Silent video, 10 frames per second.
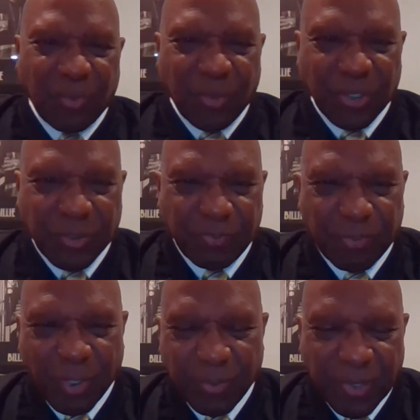which
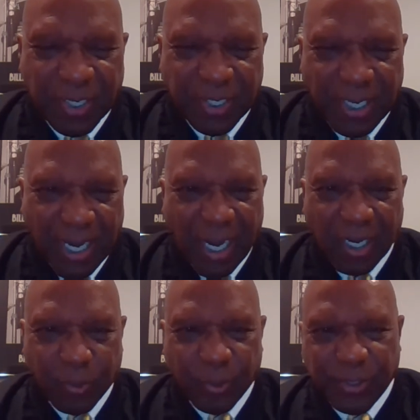put me in an
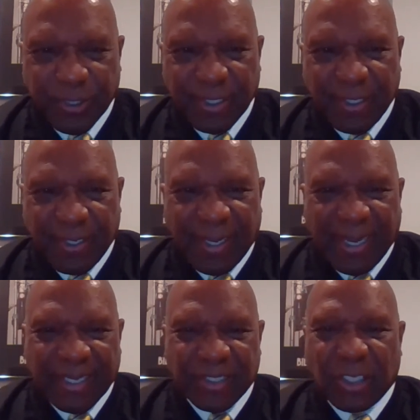awkward
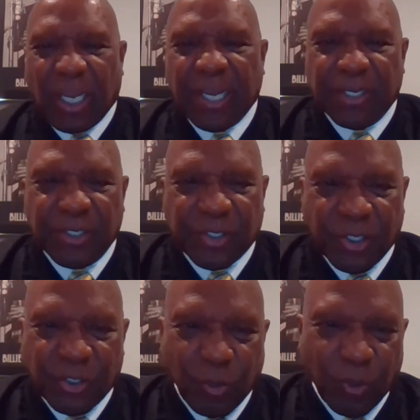anxiety
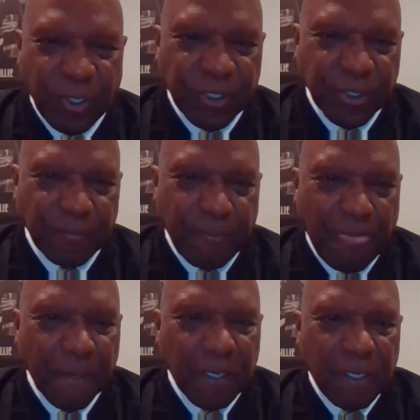situation.
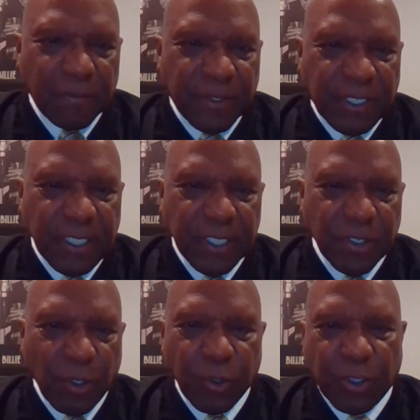The key to
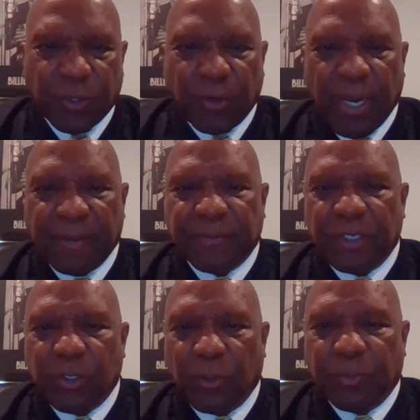know your craft
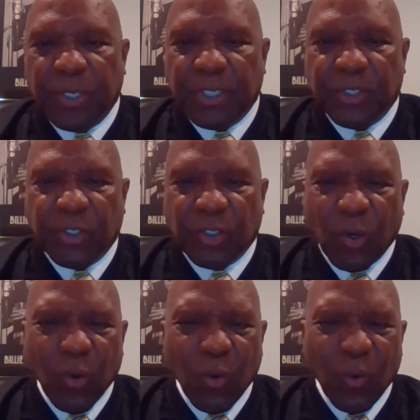and your pitch
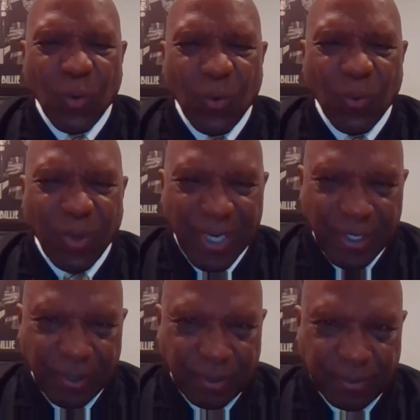so
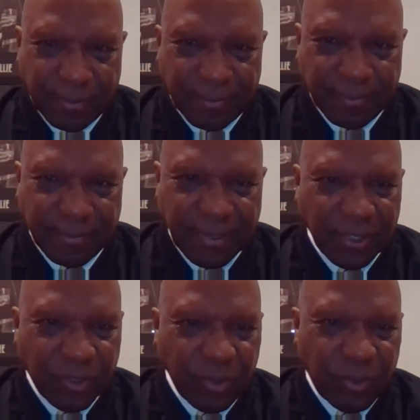well
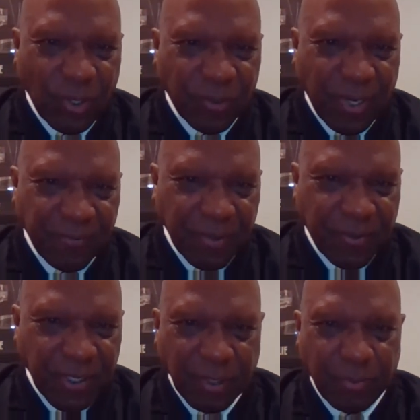that you don't have to
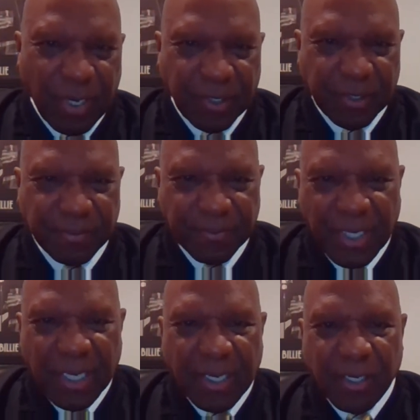think about
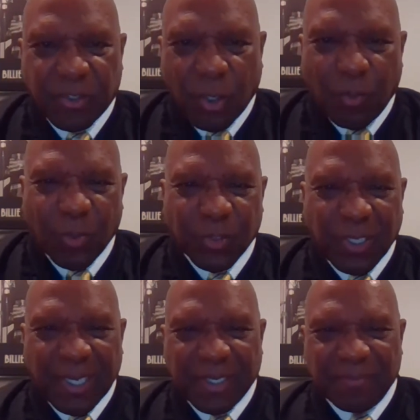it. It's almost
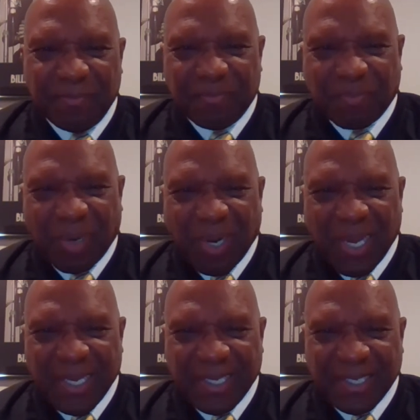like
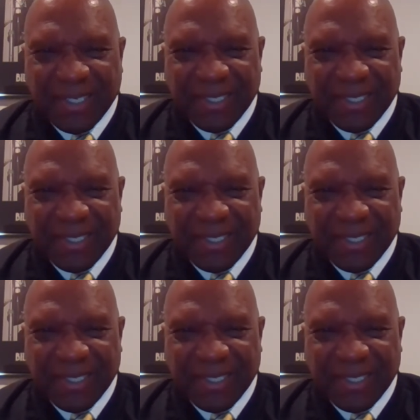playing